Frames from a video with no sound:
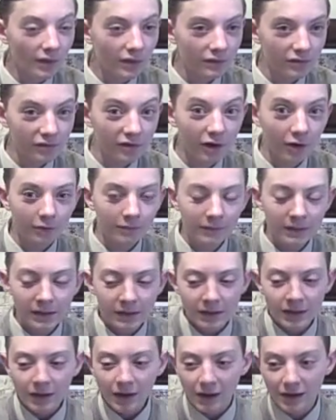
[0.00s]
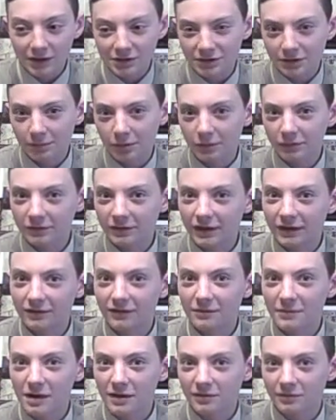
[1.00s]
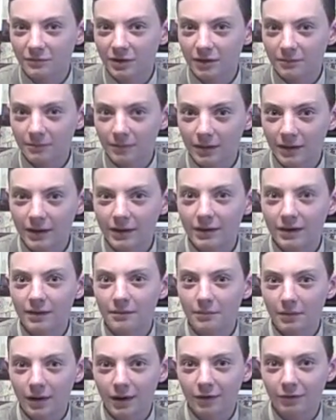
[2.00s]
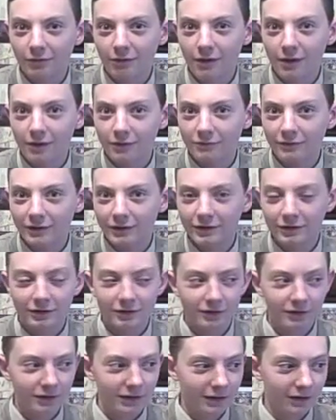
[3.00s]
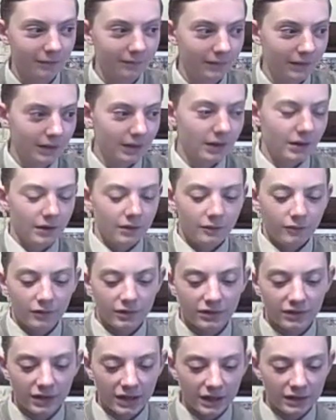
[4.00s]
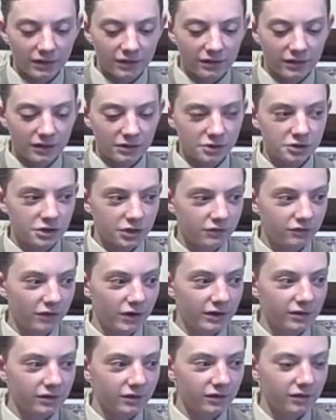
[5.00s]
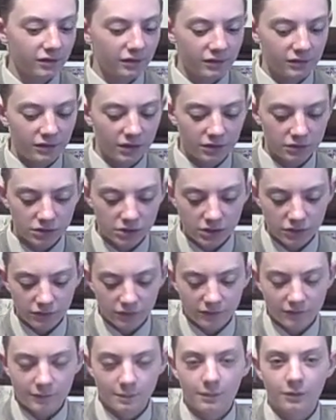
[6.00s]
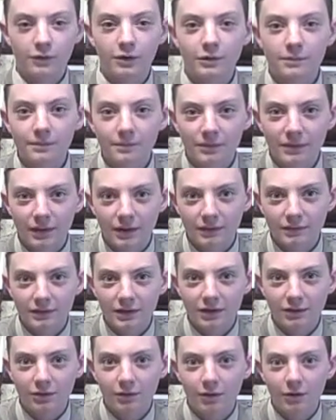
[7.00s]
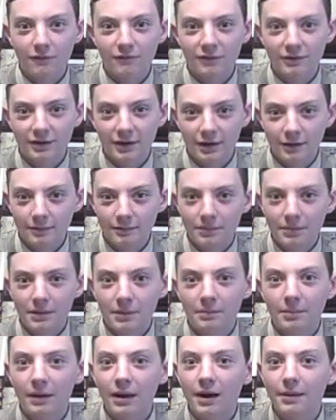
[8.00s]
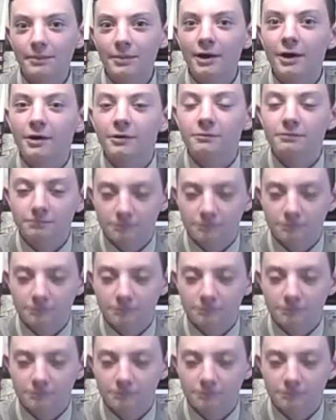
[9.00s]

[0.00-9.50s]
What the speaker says: So, I shall put an end to my monologue right here and now. Once again, this is Energy Crisis, Energy Drink Report. That's all for now. Bye-bye.